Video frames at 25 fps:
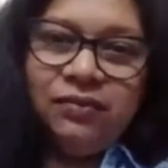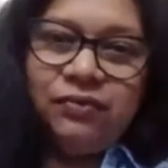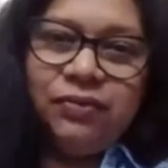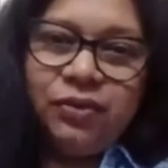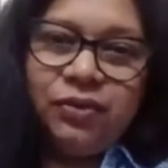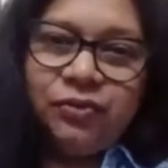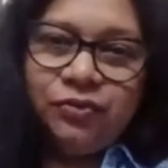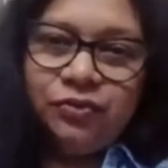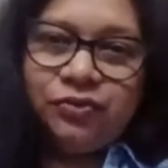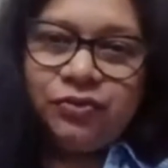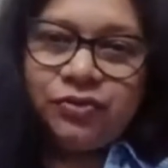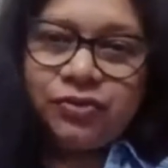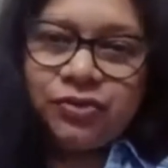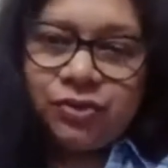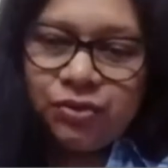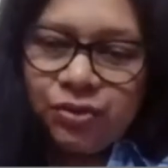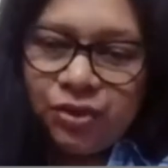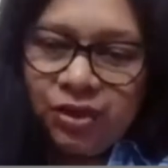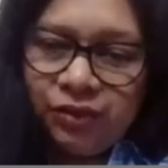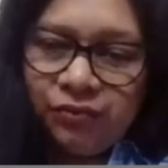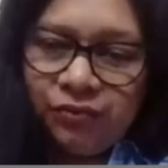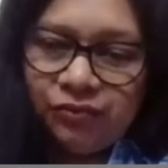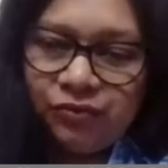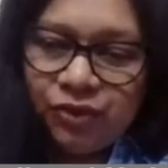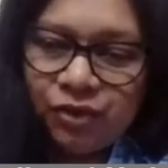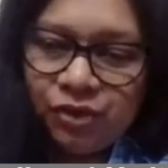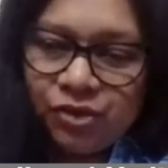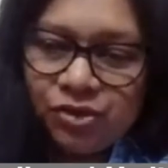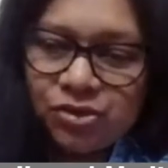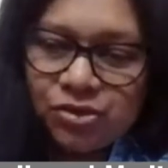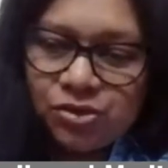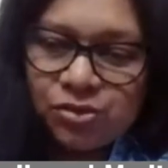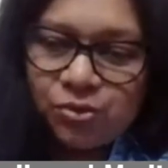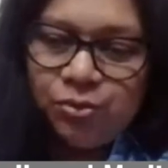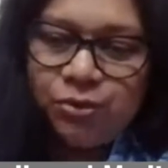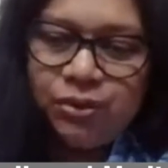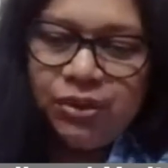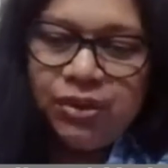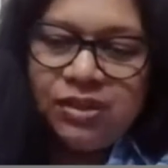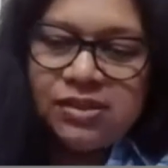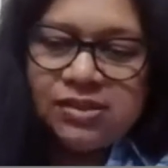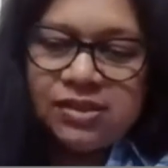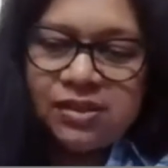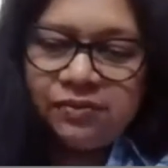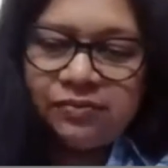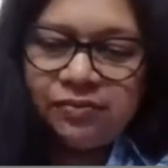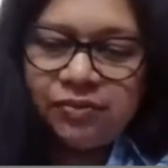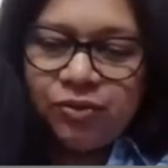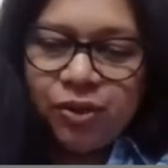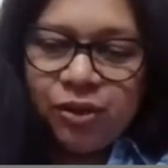if your stories
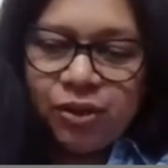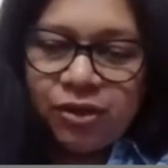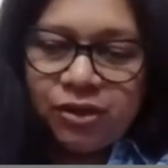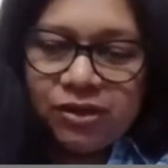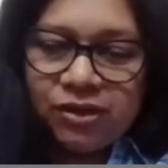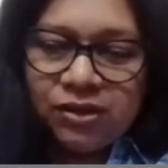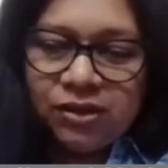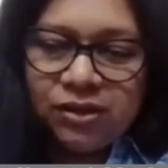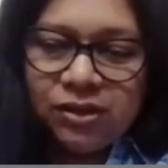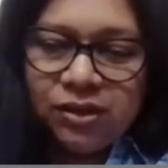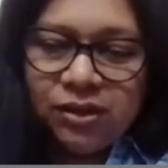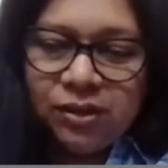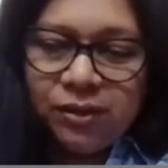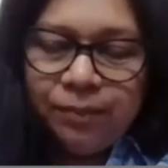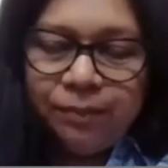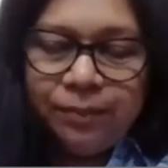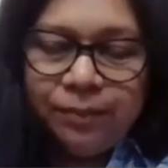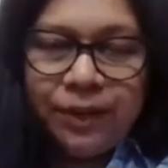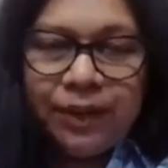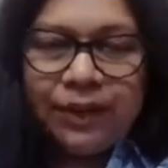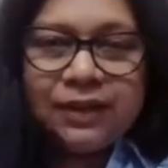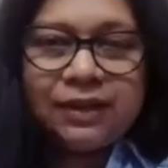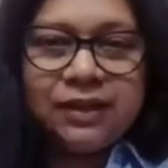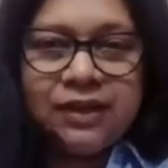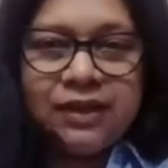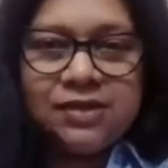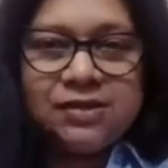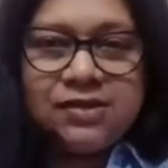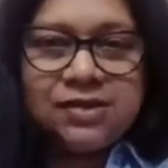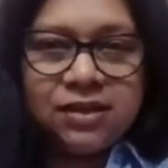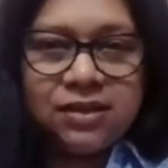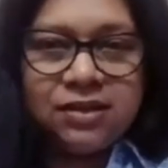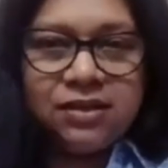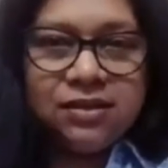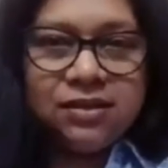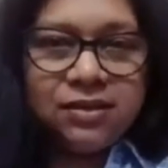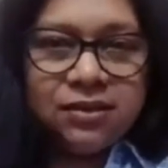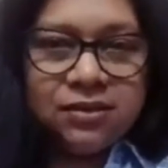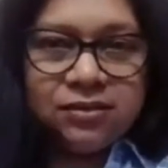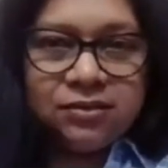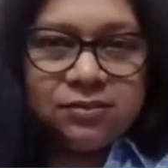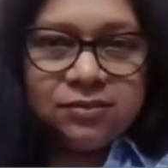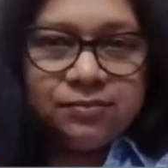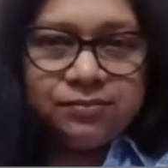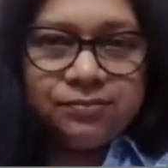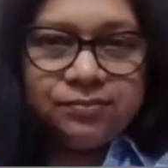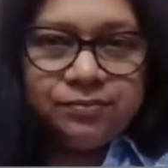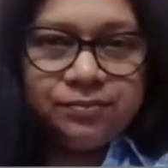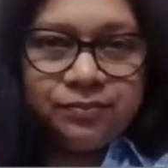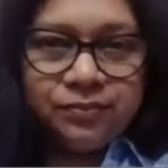have got backlinks in the,
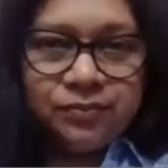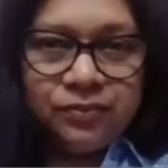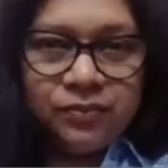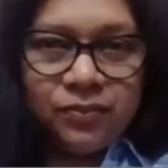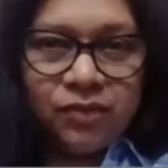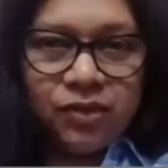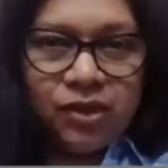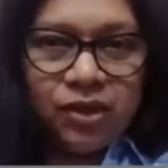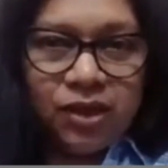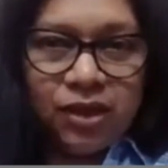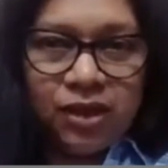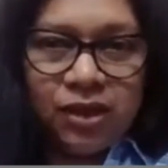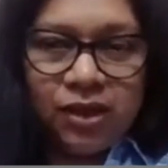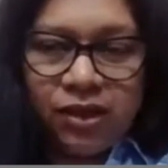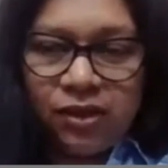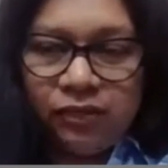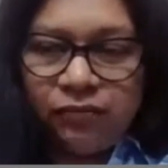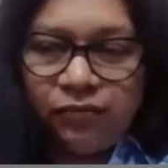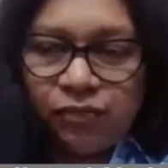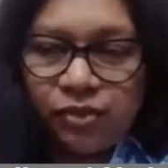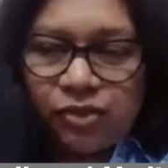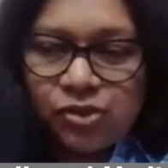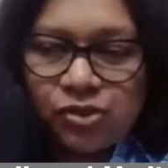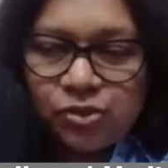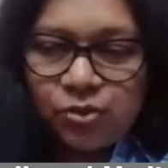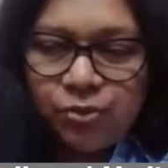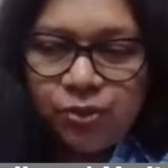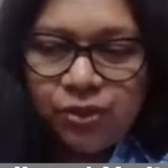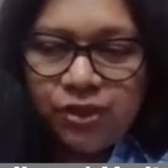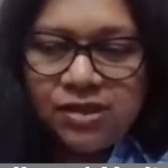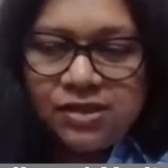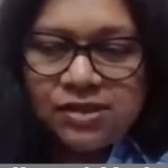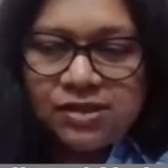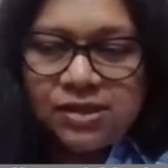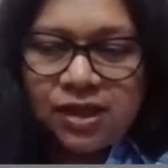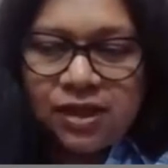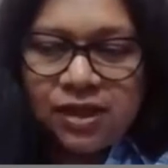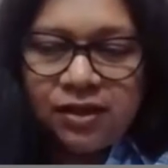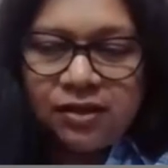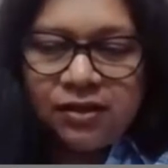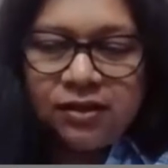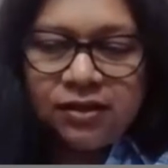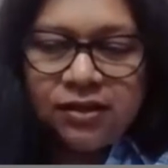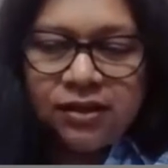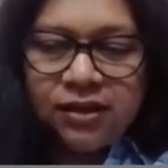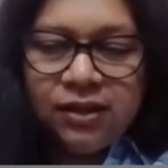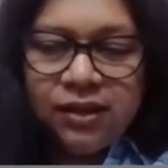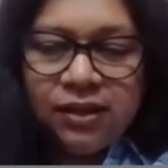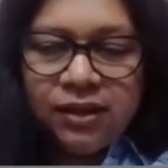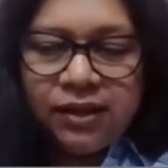if your stories are
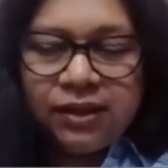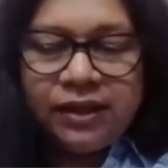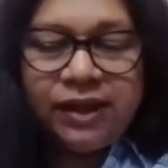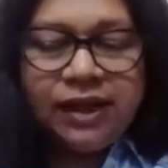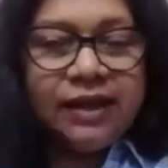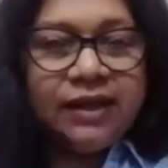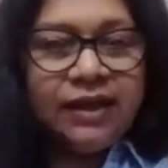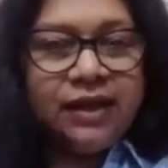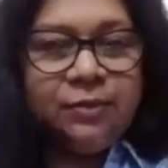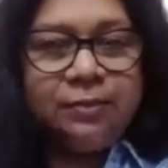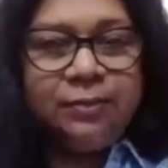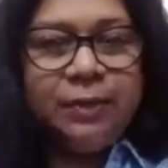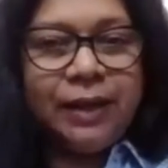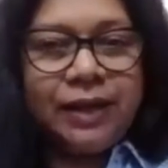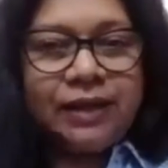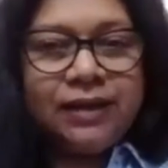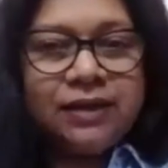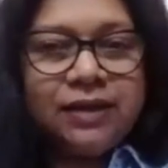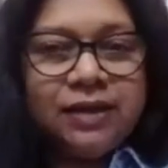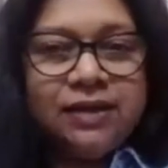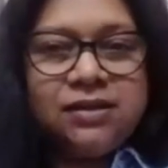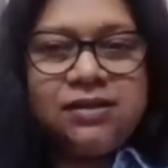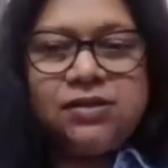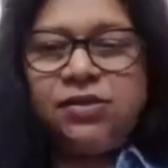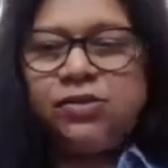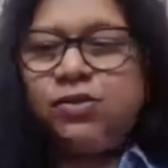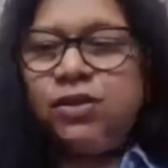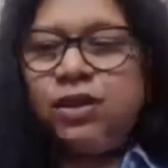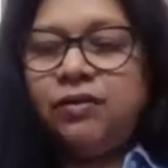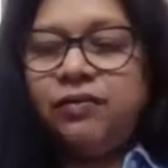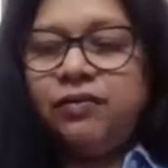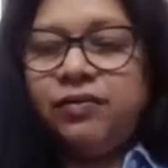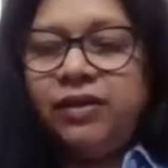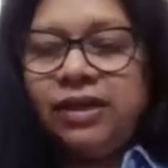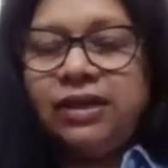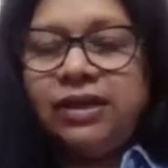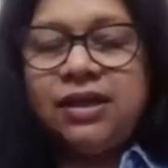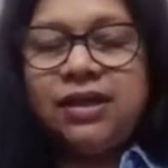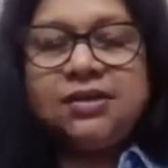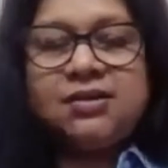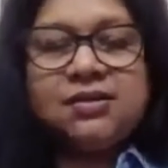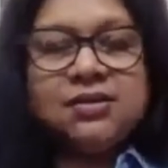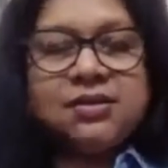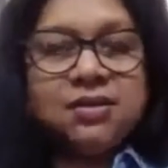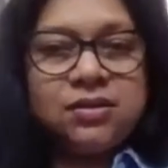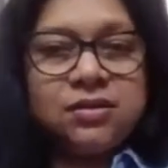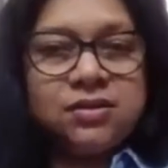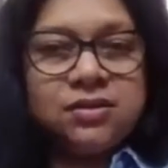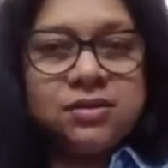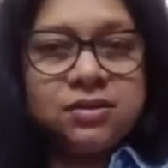carrying backlinks, you have
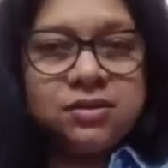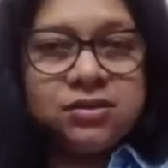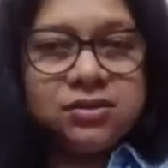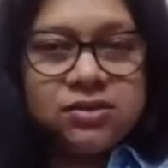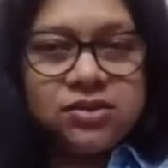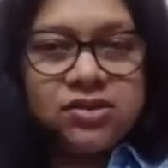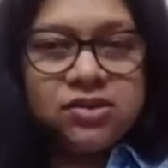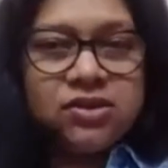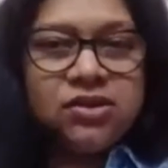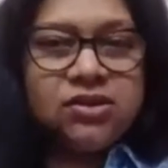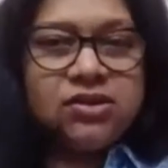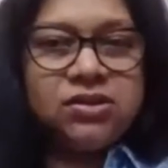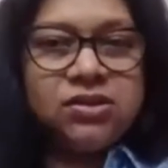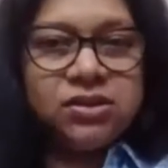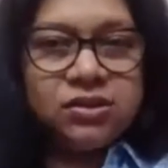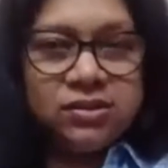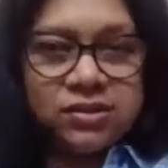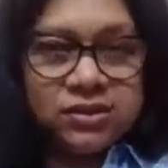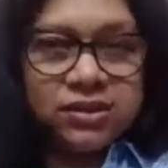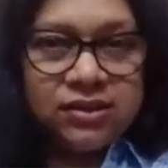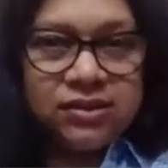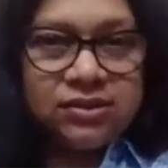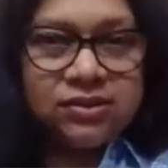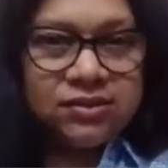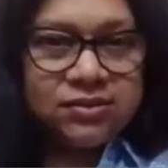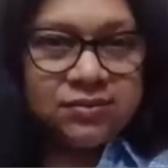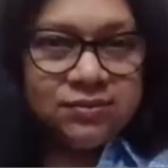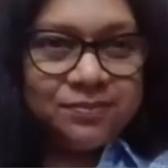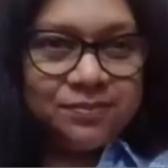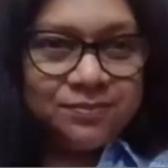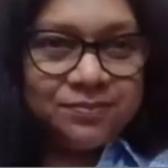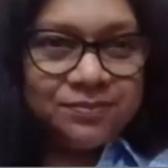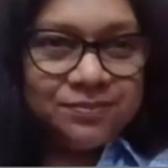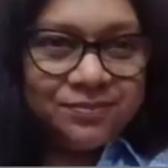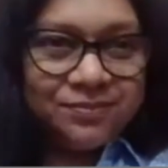enhanced search results.